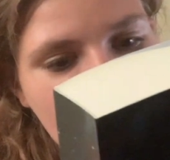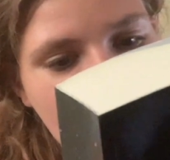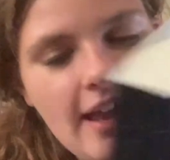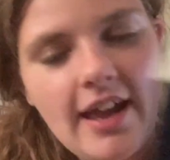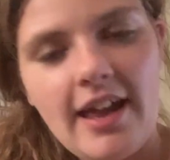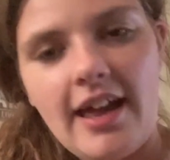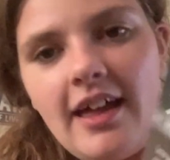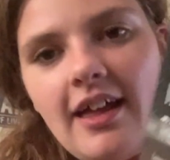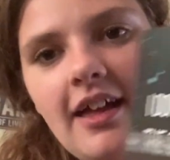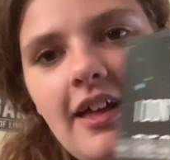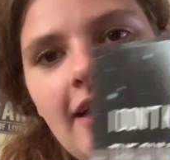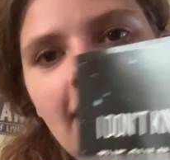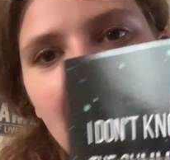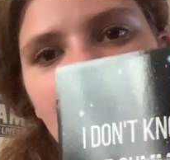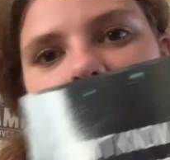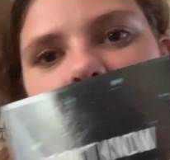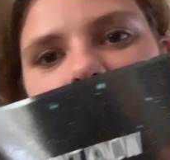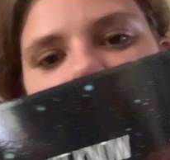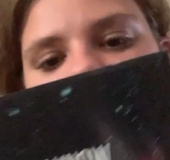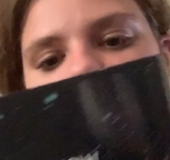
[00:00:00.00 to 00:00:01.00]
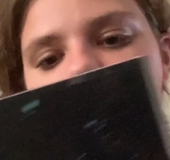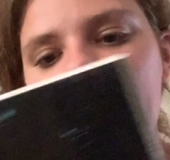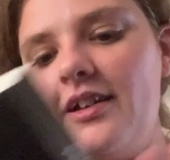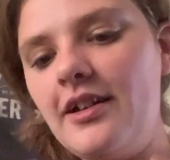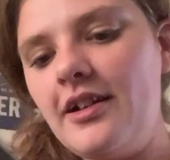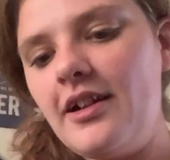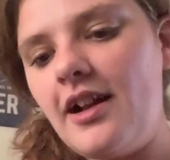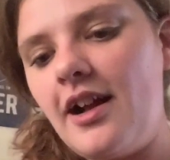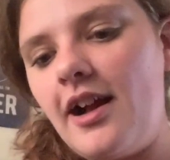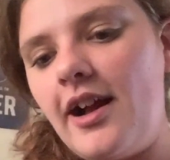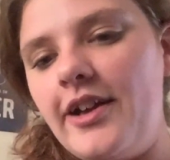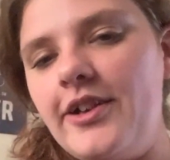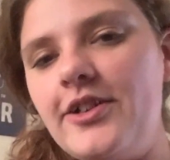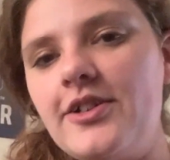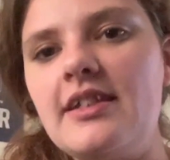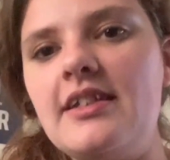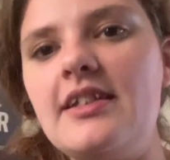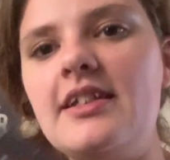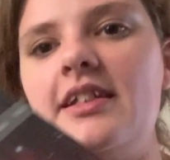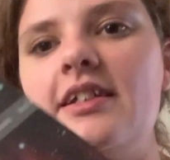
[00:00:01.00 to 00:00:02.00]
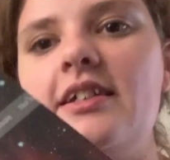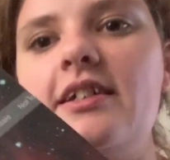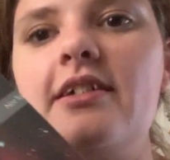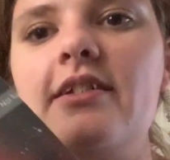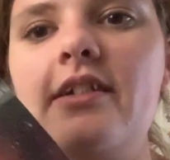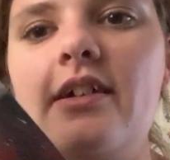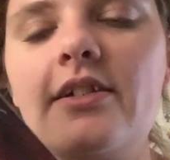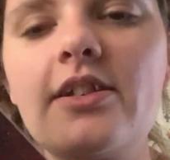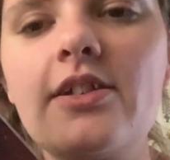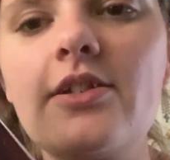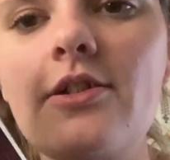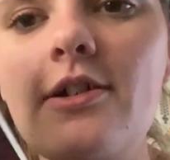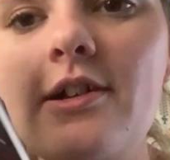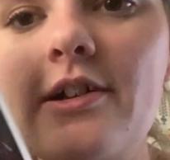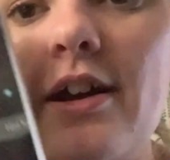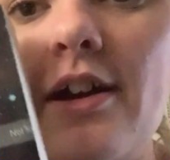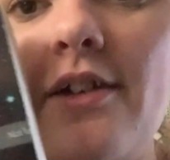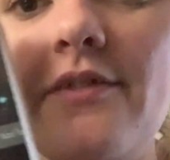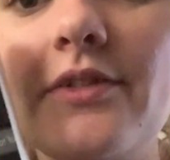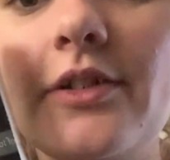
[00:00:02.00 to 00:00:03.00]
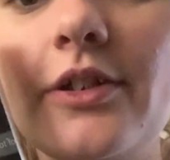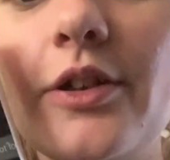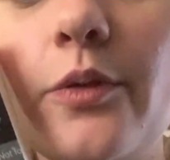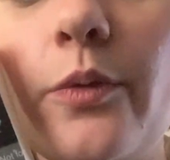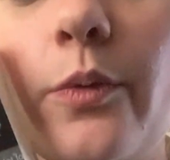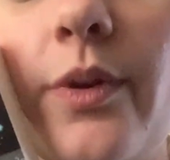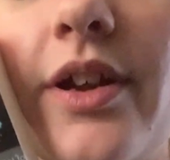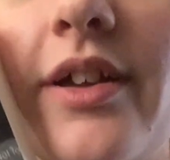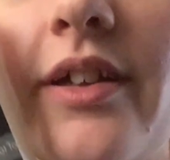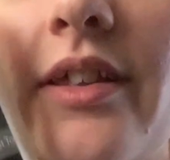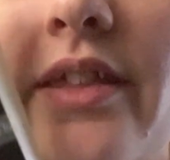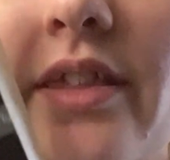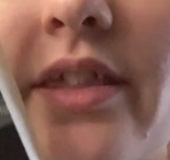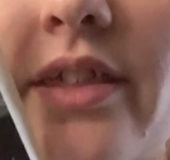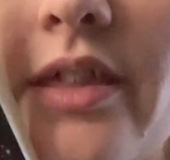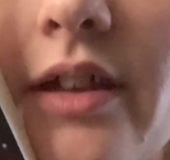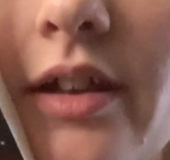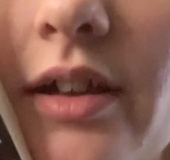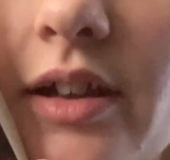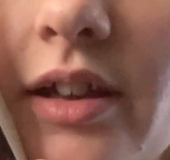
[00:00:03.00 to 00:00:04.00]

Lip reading: And I just did a star cover with